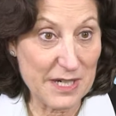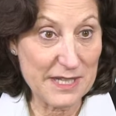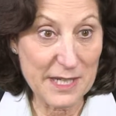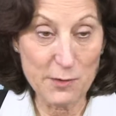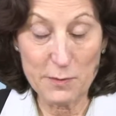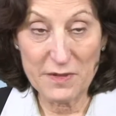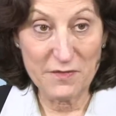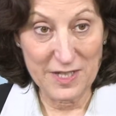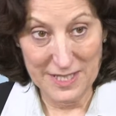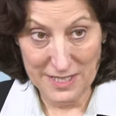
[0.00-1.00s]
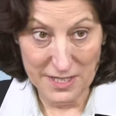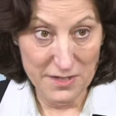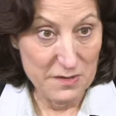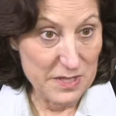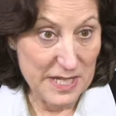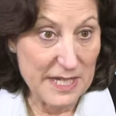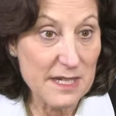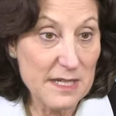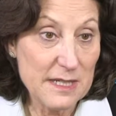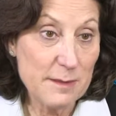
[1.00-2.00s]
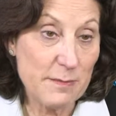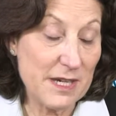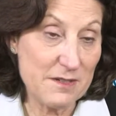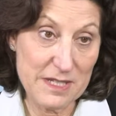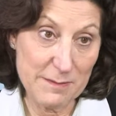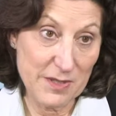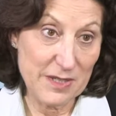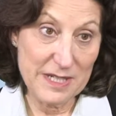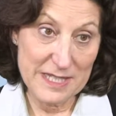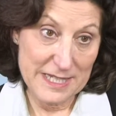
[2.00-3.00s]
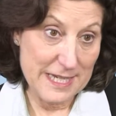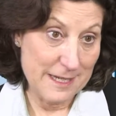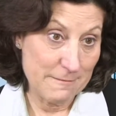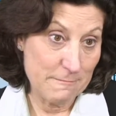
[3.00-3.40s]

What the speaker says: I think it would be fine to use the biosimilar instead.